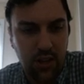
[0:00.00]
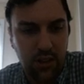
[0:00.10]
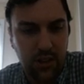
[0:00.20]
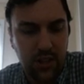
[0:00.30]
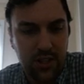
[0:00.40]

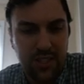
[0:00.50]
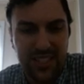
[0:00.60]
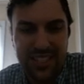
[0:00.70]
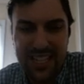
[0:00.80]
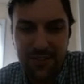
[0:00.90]
This is a
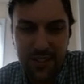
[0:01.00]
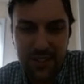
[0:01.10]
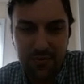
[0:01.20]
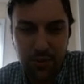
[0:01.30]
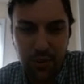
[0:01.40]

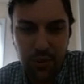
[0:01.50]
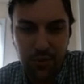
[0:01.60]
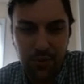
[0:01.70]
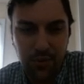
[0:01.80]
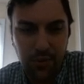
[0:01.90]
defensive move.
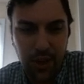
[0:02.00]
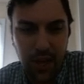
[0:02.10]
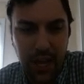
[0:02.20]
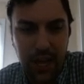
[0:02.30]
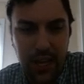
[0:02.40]

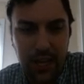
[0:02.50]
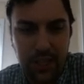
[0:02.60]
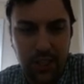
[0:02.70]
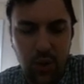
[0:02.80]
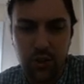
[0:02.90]

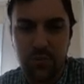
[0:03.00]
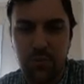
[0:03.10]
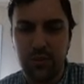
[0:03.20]
And you were supposed